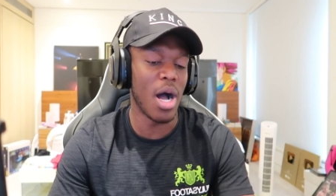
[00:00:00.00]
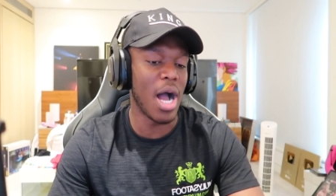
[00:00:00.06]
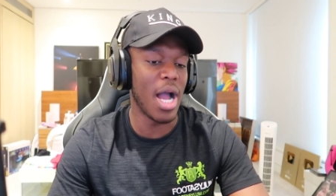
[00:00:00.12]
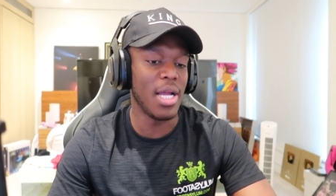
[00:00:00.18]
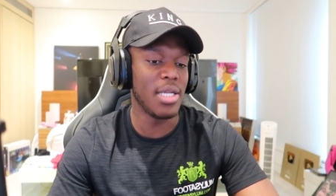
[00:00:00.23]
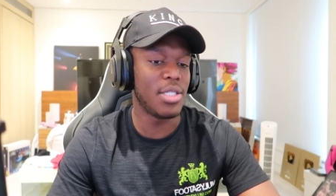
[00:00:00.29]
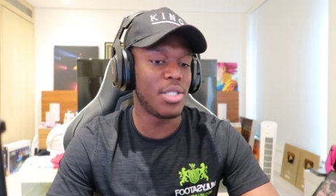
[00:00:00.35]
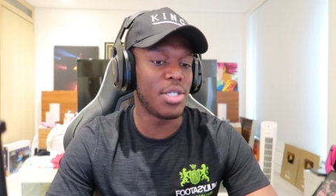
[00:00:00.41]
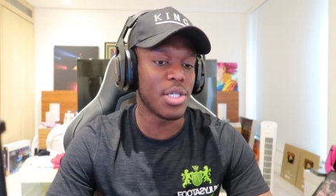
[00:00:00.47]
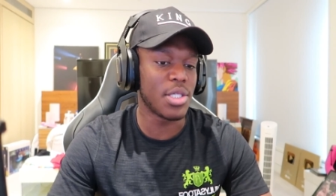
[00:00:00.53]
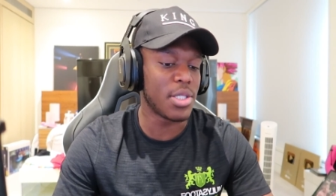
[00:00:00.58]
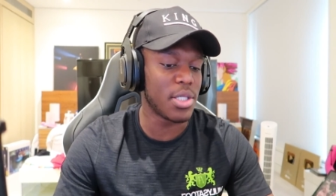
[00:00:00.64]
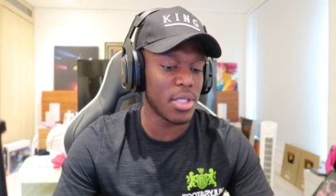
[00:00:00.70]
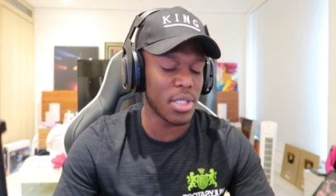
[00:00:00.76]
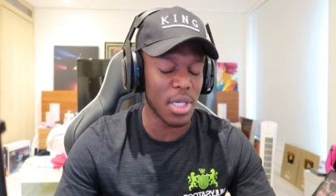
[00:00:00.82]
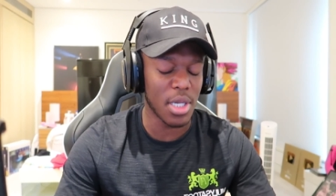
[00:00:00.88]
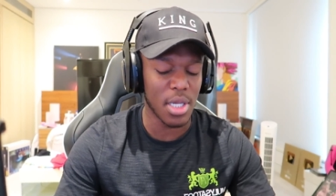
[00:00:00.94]
I
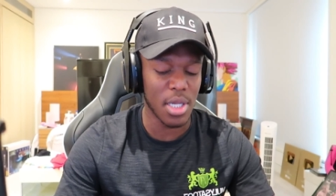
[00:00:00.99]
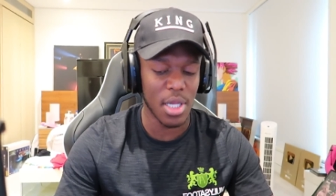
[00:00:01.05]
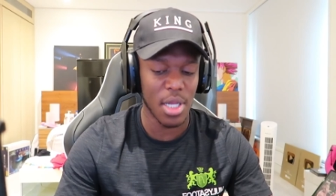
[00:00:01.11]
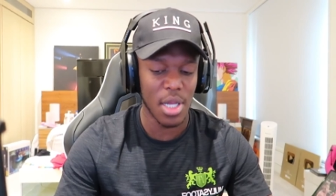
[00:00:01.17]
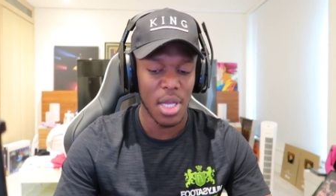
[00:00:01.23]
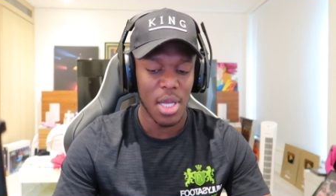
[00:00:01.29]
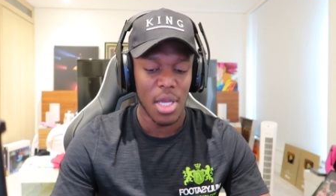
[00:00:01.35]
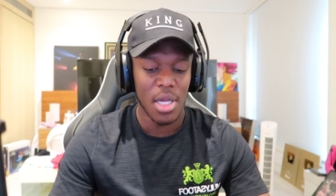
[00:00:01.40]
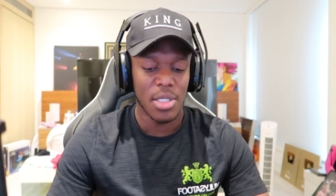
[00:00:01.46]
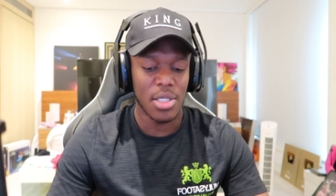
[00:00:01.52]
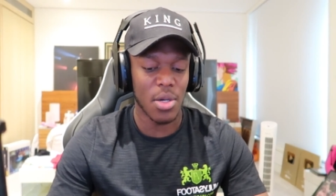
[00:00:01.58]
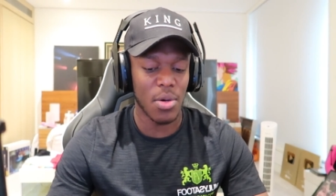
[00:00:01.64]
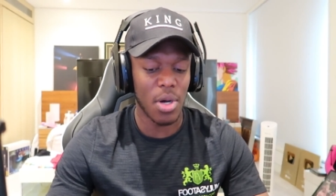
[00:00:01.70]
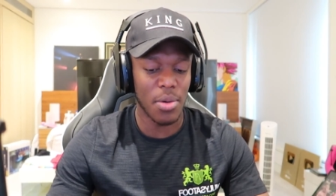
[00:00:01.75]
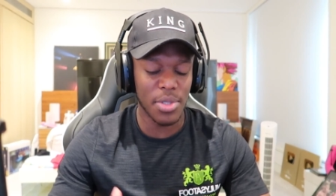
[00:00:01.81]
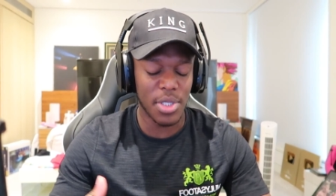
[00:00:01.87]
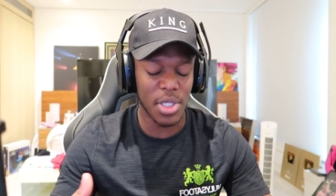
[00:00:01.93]
just...
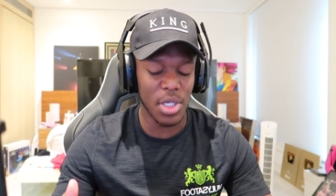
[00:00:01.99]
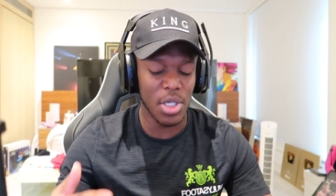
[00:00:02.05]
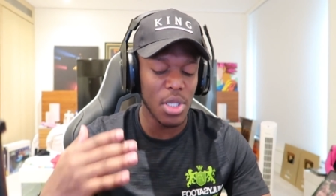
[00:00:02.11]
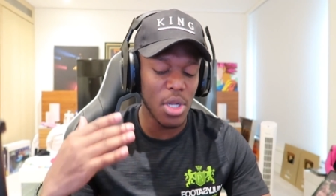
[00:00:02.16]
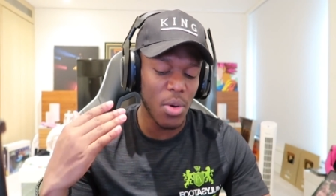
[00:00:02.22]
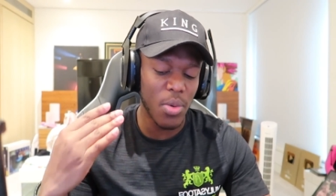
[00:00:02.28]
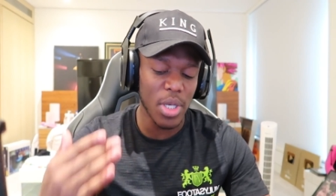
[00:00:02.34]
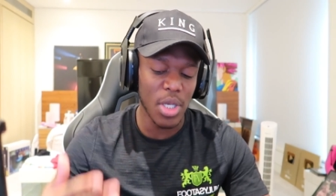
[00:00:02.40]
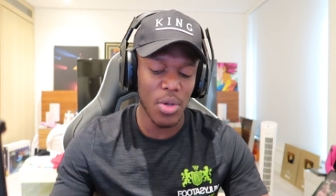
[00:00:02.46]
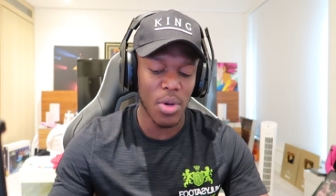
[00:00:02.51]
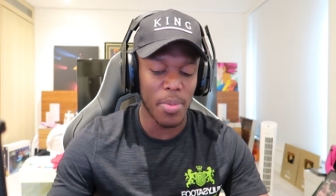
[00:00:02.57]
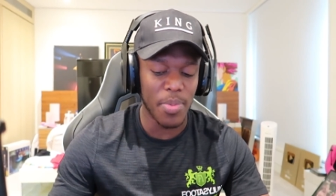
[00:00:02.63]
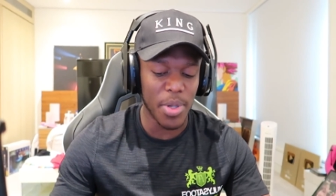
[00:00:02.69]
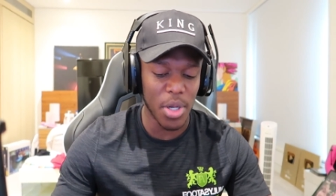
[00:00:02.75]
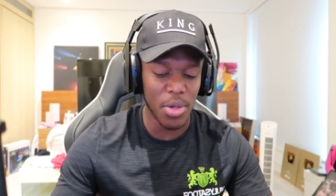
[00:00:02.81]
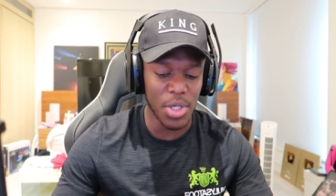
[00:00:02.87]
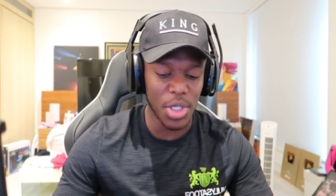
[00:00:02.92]
So obviously, you know when you
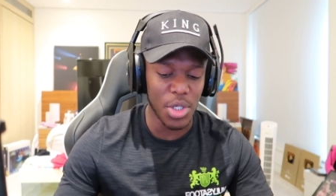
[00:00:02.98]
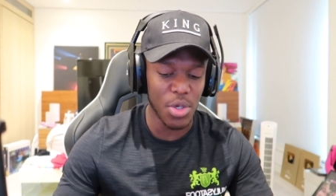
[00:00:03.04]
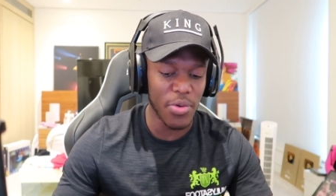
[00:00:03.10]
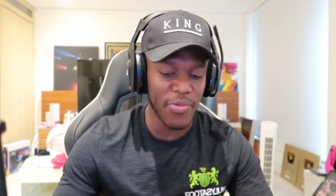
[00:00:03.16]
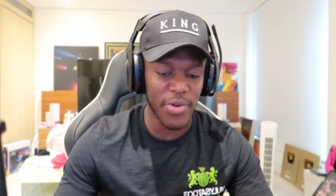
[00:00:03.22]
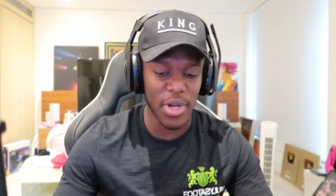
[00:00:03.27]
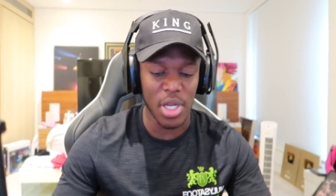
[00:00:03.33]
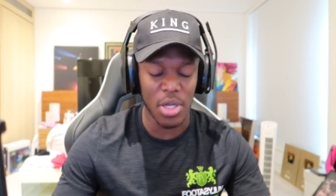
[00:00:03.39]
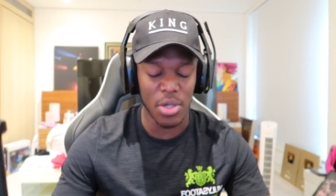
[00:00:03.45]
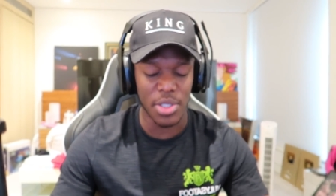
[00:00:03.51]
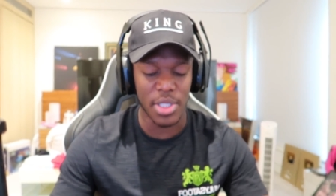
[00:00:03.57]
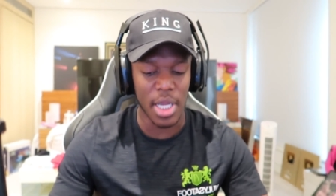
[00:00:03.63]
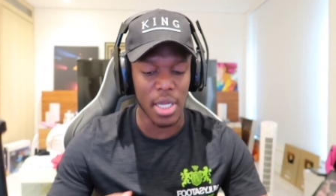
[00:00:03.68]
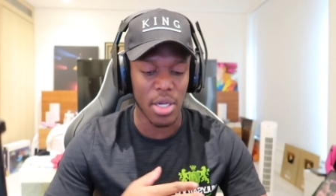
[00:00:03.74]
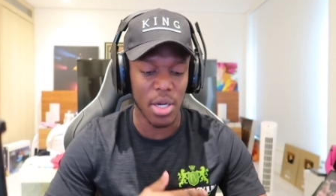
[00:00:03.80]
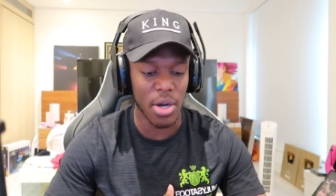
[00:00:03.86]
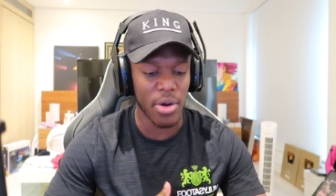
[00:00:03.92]
uploaded your video
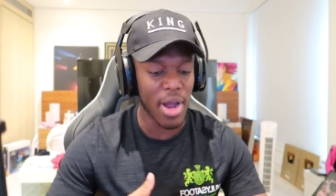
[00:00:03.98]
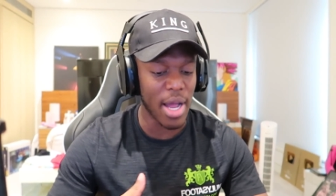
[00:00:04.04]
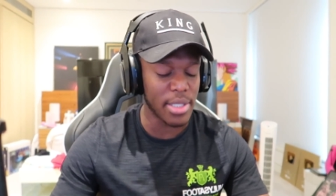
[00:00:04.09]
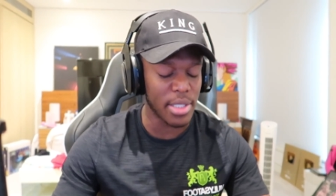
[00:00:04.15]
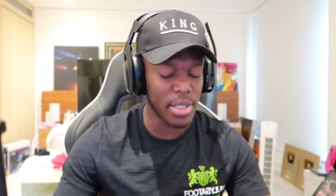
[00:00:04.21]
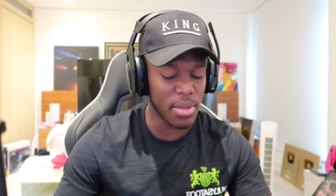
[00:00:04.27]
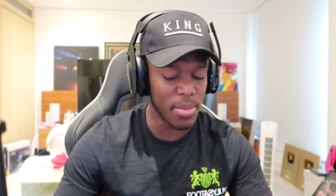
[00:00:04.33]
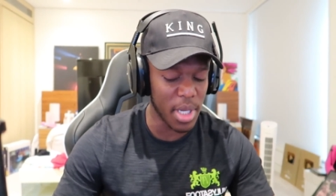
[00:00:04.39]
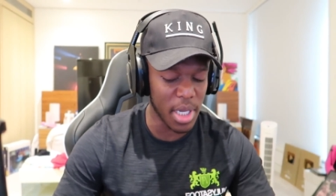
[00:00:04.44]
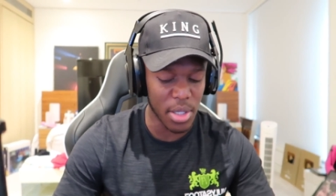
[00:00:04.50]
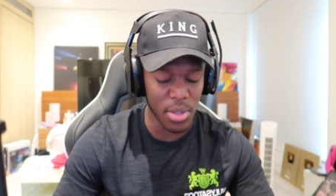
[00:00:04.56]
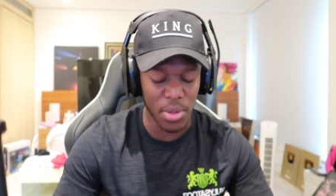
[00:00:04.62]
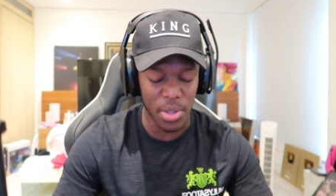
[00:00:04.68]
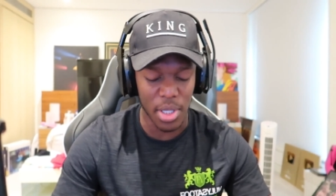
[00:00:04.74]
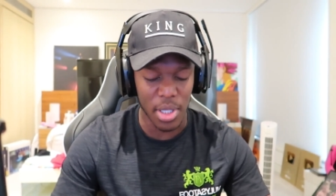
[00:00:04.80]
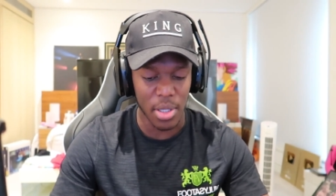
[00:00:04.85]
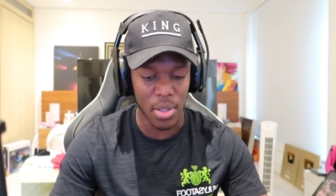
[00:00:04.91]
saying congrats to me and
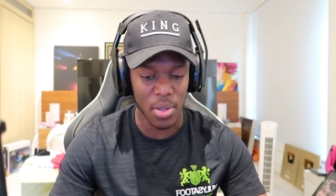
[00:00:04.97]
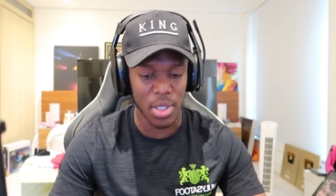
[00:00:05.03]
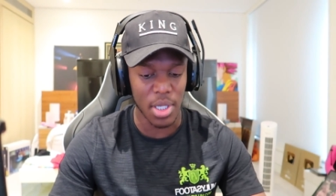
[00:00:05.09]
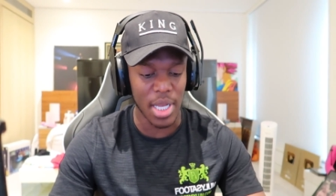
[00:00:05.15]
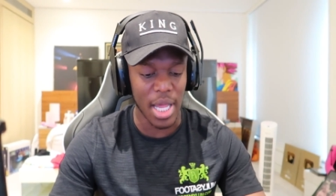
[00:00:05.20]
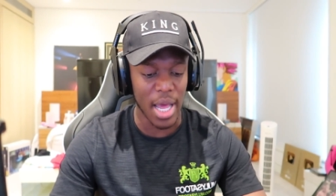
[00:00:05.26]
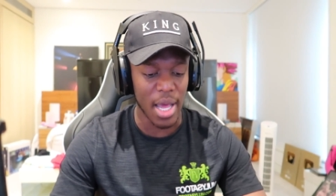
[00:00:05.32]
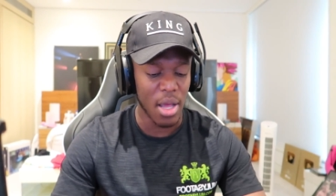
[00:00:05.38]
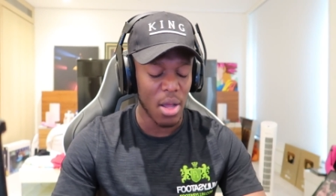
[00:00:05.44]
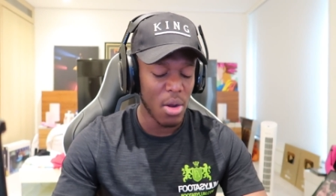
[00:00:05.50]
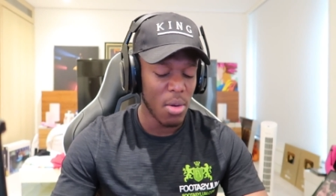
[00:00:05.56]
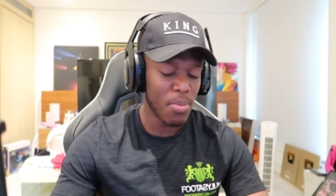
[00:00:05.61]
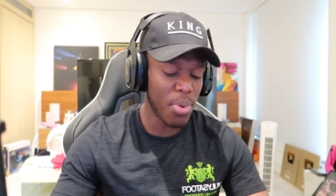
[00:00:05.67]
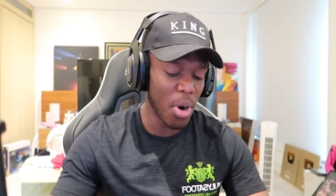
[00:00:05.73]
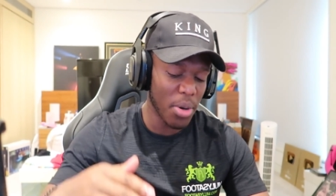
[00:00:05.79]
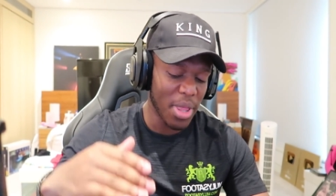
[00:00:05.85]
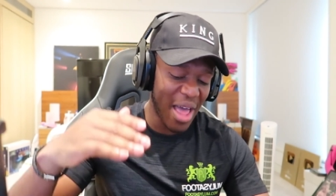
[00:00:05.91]
all of that?
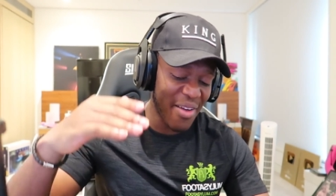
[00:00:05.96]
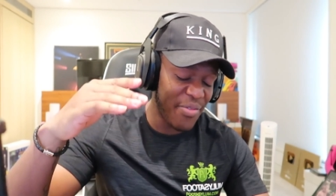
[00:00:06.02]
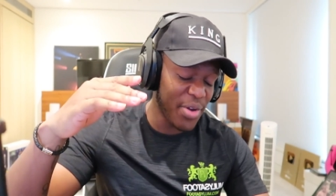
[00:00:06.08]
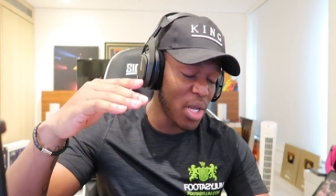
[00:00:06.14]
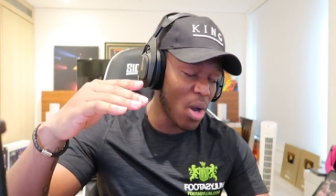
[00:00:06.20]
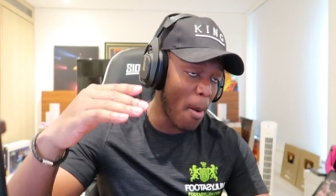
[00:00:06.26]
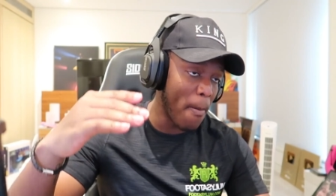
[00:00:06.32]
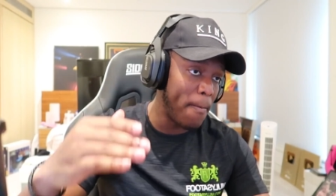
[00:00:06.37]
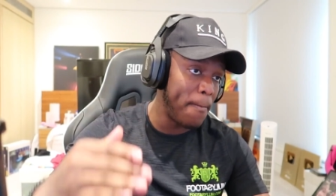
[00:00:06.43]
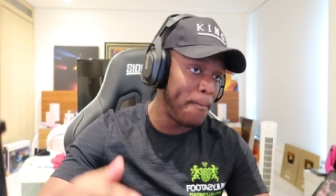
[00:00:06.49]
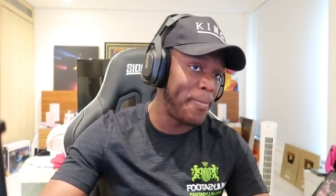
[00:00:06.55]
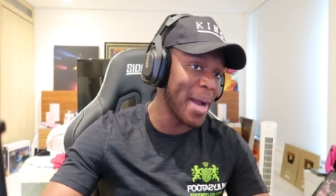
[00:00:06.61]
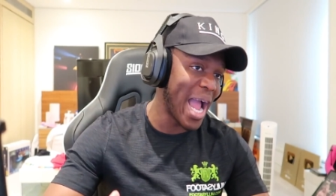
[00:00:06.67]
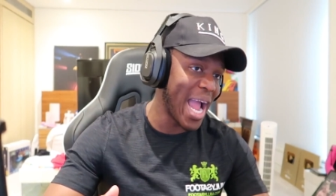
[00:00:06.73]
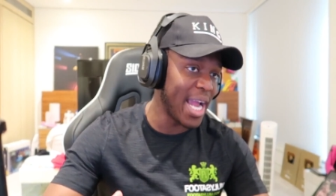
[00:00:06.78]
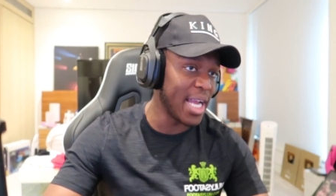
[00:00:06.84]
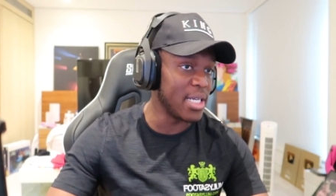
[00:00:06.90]
Bro, that video
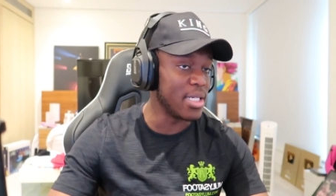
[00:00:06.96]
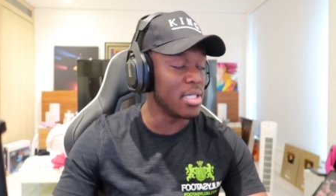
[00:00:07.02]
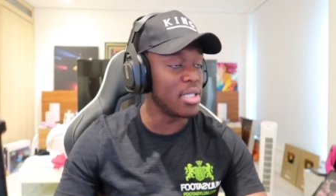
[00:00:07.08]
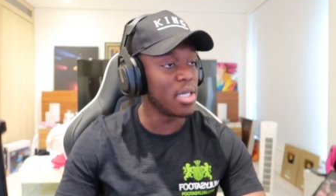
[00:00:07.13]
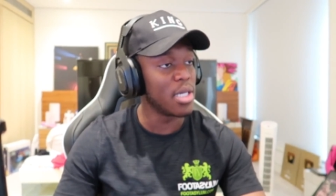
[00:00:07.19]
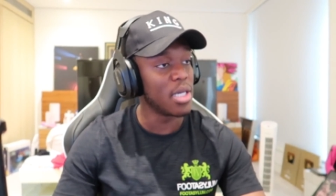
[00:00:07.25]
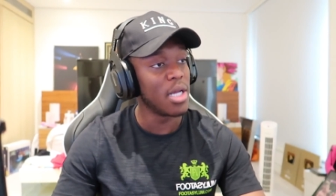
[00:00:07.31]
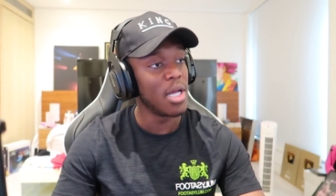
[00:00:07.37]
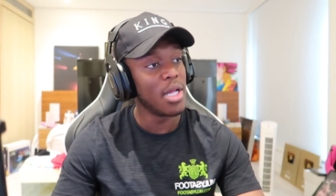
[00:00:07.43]
banged.